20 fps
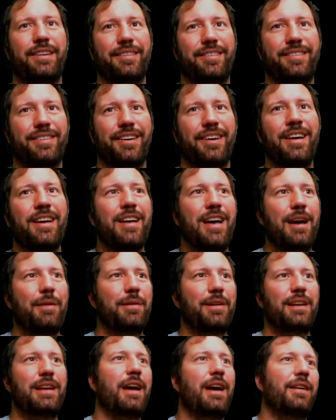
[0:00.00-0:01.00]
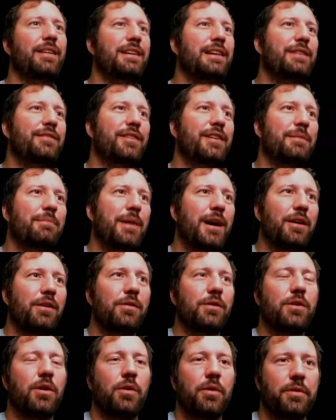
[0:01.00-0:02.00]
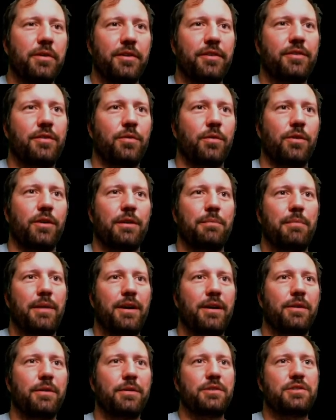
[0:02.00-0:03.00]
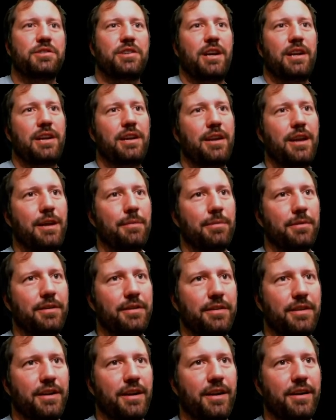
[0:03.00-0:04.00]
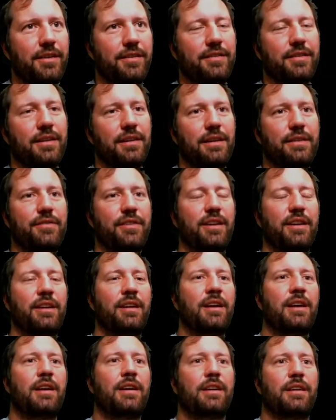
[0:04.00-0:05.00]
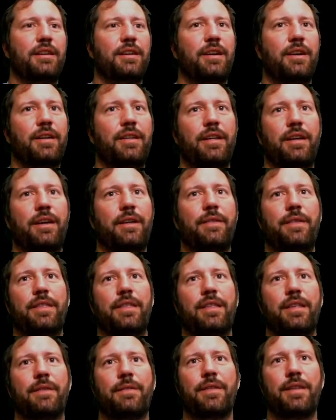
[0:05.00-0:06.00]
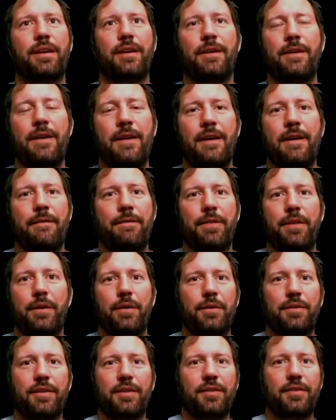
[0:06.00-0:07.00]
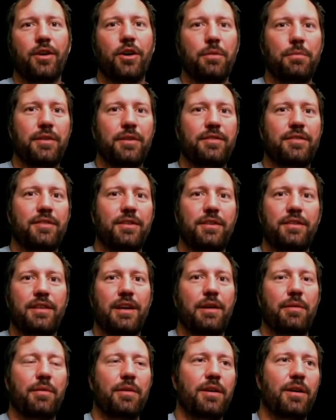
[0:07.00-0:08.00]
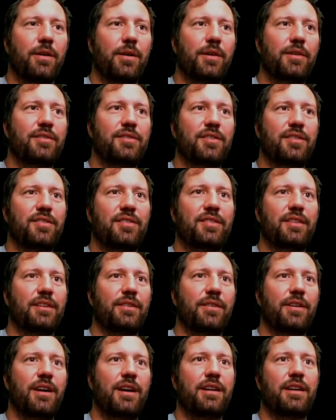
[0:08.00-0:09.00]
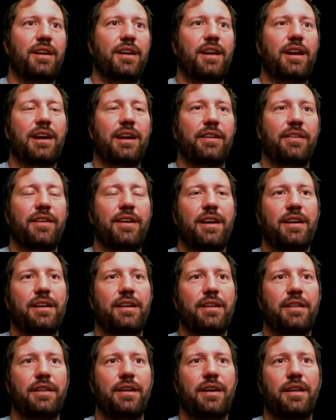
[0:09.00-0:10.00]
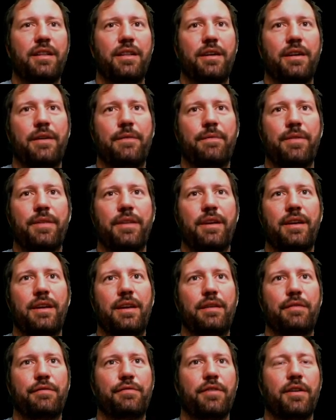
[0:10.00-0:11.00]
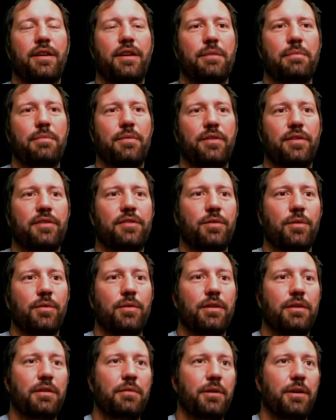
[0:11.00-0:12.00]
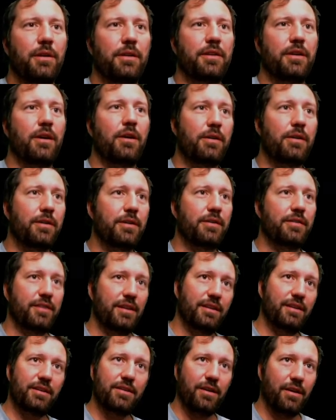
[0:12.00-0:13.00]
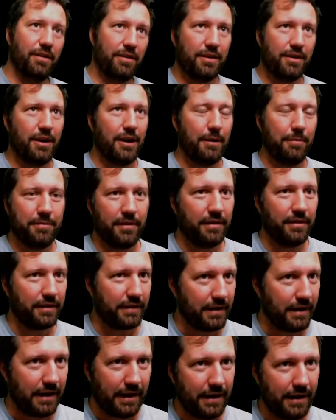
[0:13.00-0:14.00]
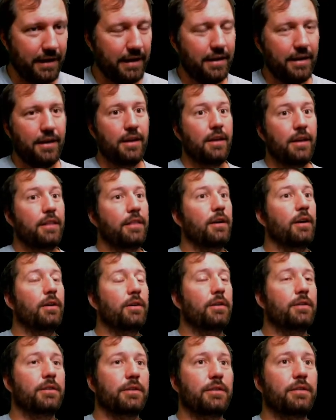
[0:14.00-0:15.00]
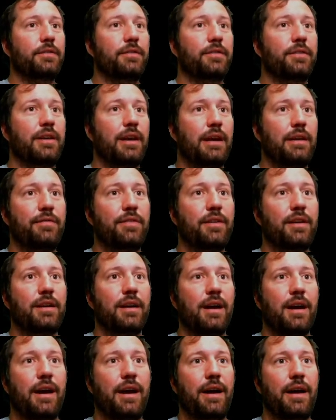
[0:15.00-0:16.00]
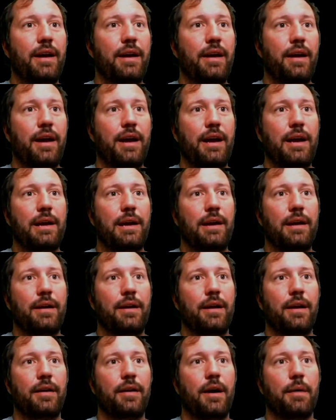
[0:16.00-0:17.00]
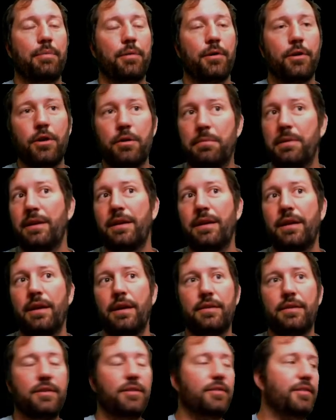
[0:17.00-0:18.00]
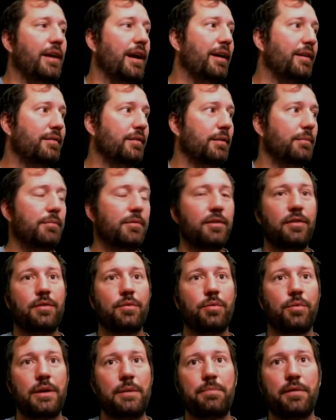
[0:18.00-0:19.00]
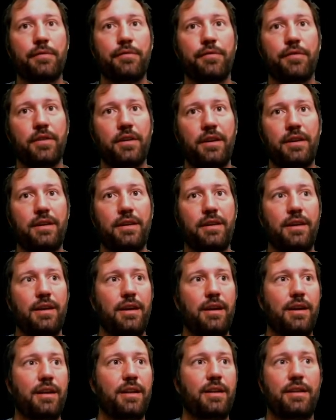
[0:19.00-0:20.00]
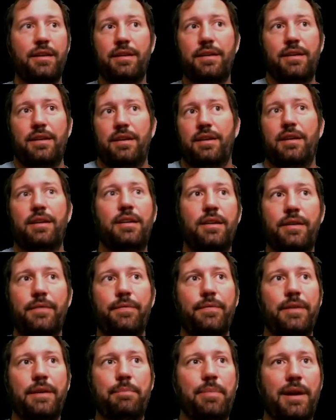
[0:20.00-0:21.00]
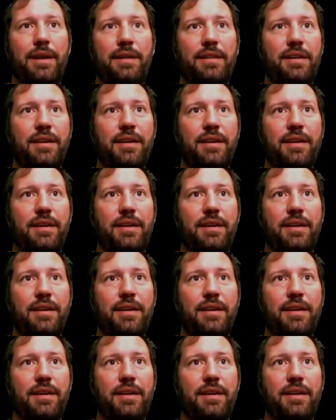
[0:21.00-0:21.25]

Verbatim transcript: so I mean, I, even at my old corner store in my old shady neighborhood that I used to live in you know that the there was this homeless dude that would always just sit around and hang around on the on the in front of the, the store. Well, the owner didn't call the cops on the guy. The owner gave the guy a a, a broom and just asked him to sweep the front and you know he paid the